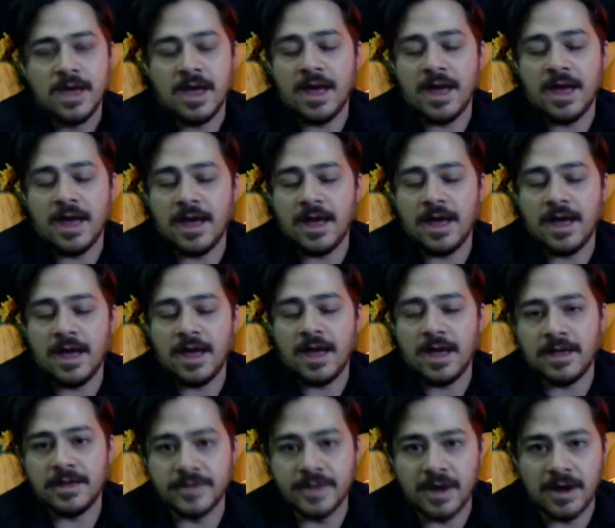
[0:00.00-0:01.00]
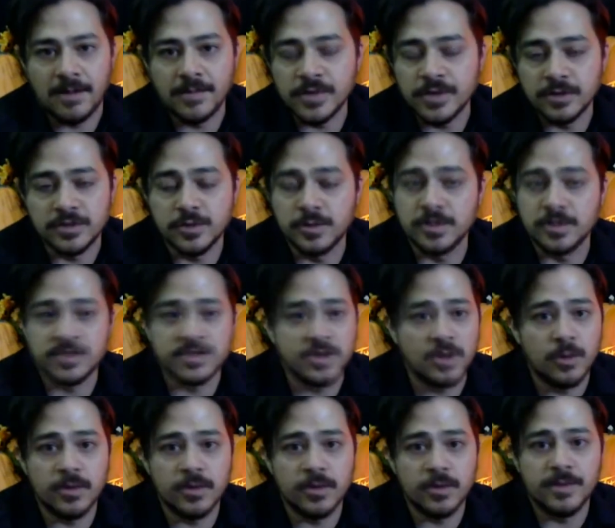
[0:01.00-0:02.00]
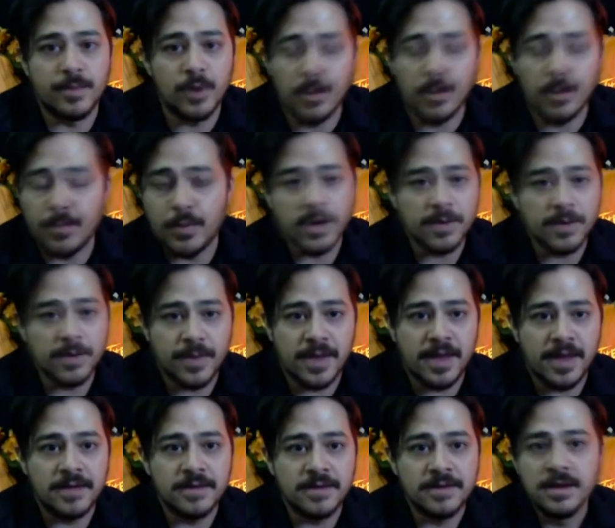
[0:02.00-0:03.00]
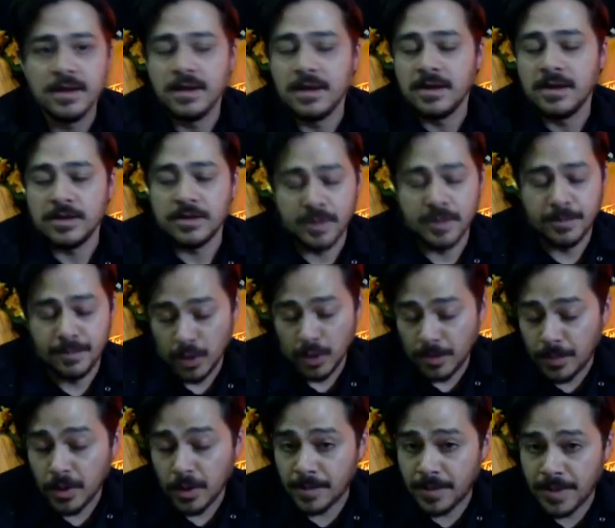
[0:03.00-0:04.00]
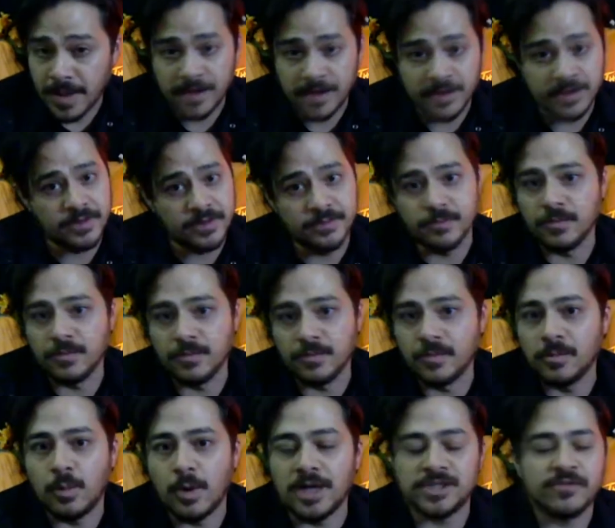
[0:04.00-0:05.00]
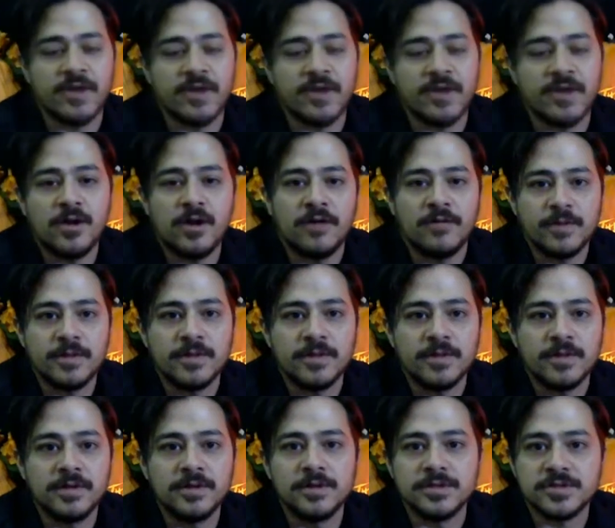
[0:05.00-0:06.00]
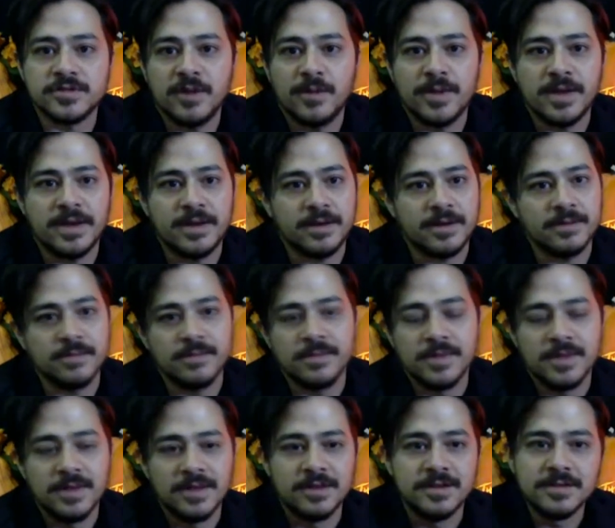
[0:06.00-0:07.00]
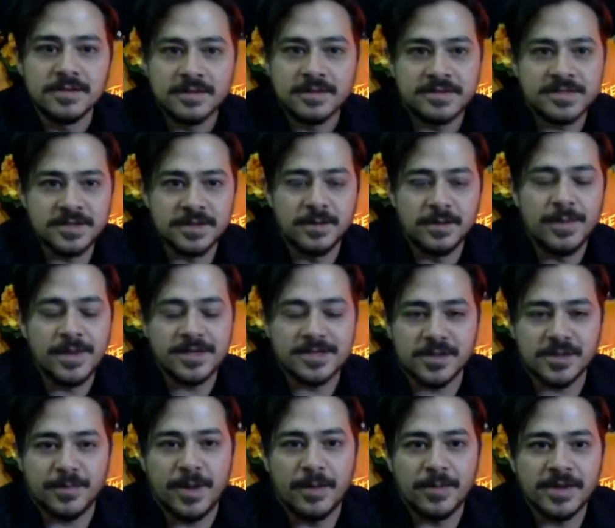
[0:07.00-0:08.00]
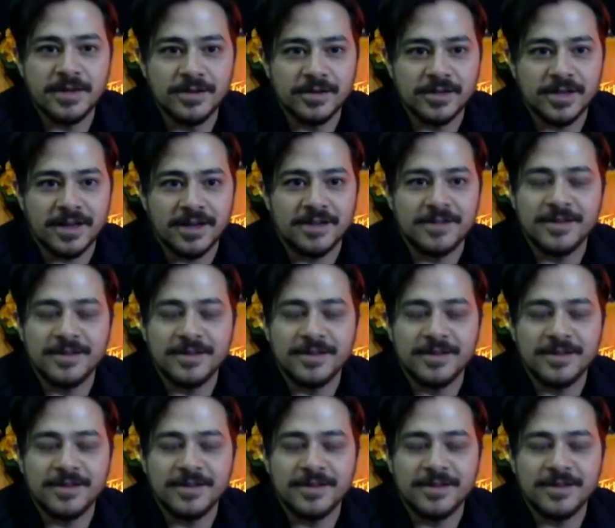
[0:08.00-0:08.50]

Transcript: And um, you know, doing so with the ballpoint pen, the wow. ballpoint pen wow. can wash right off with a little scrubby, and it still have makes you your pumpkin. Ever,